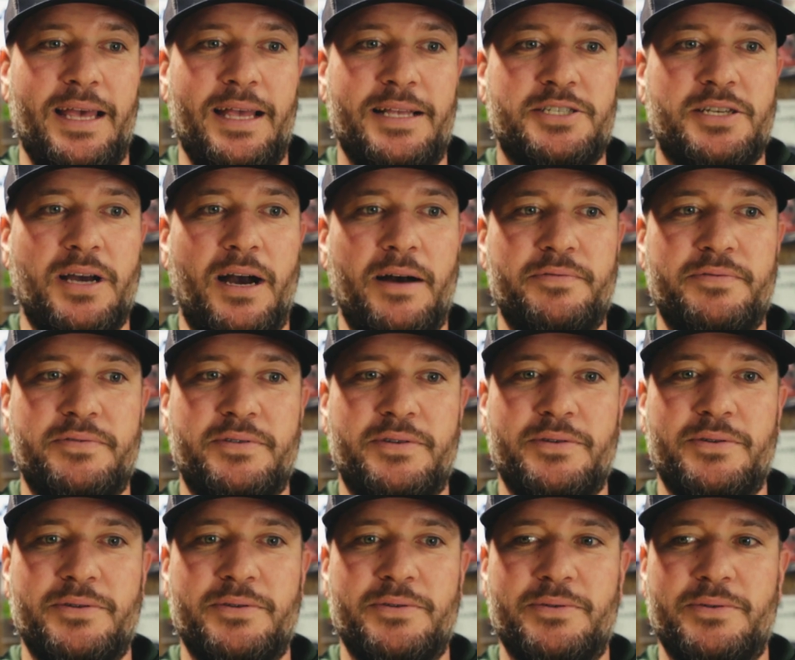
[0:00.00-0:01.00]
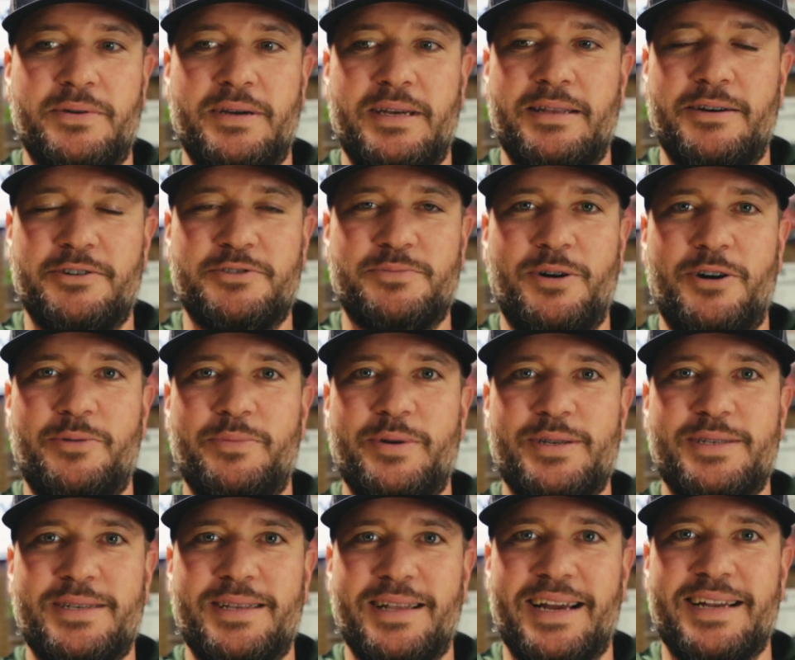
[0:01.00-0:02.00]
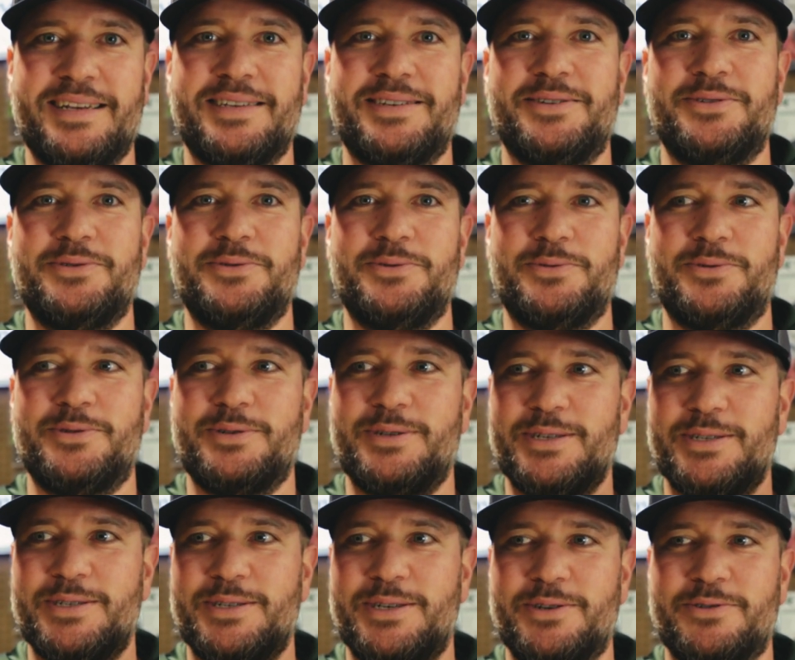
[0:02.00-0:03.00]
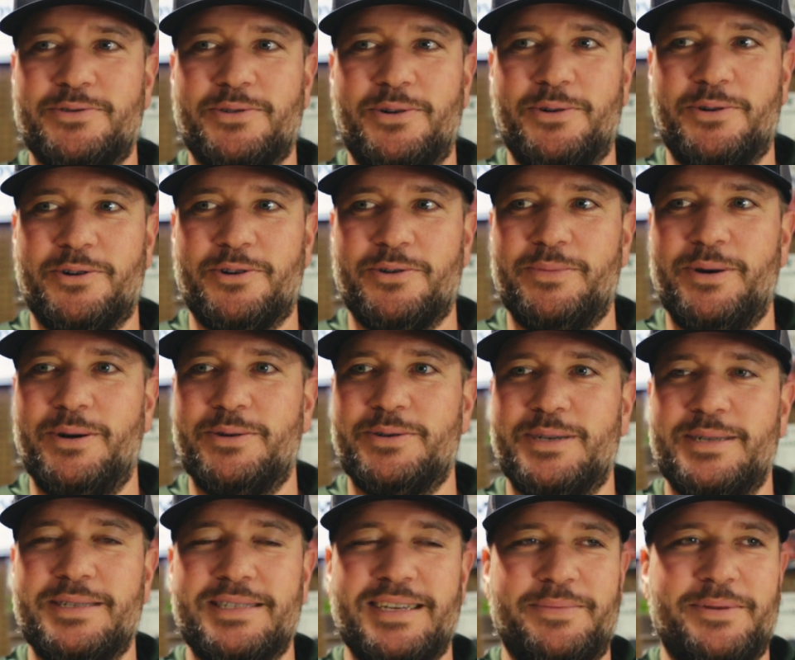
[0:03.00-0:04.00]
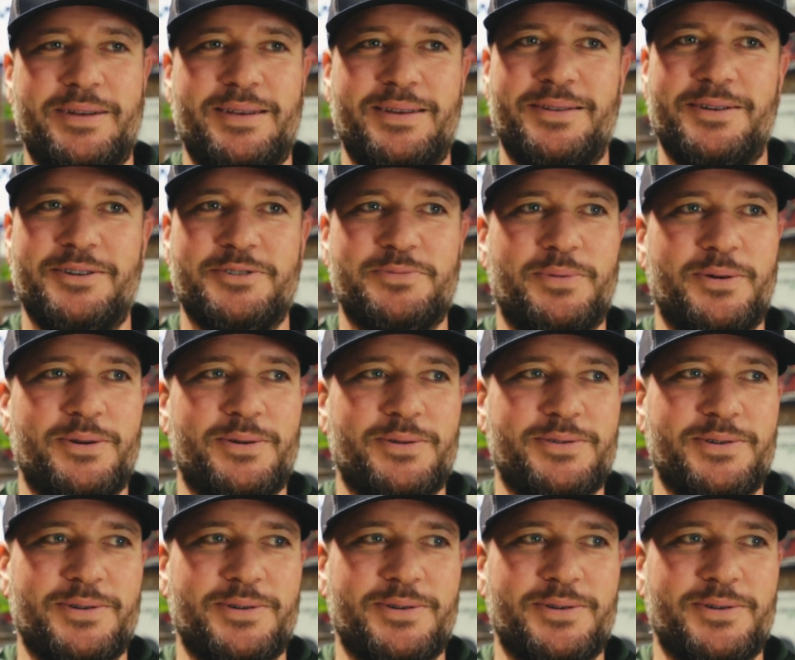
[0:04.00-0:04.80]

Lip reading: it's tough to, in those moments, to just control your emotions. I mean, those birds